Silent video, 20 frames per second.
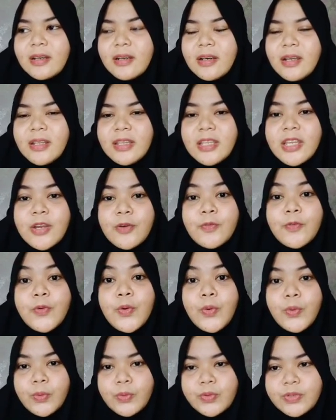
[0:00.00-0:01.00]
the
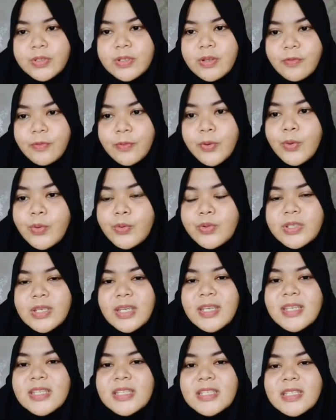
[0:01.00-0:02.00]
rules
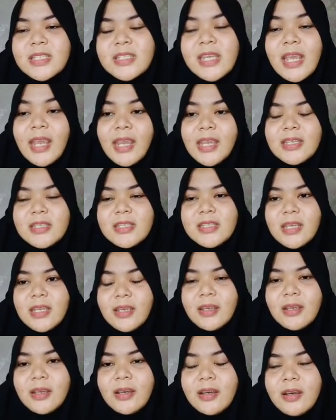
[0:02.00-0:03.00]
is
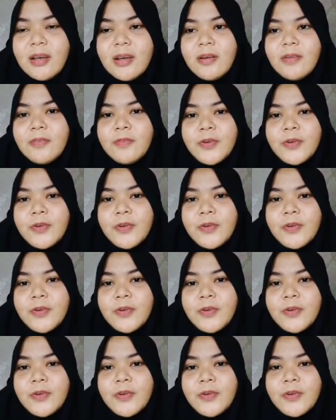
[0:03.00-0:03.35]
changing. For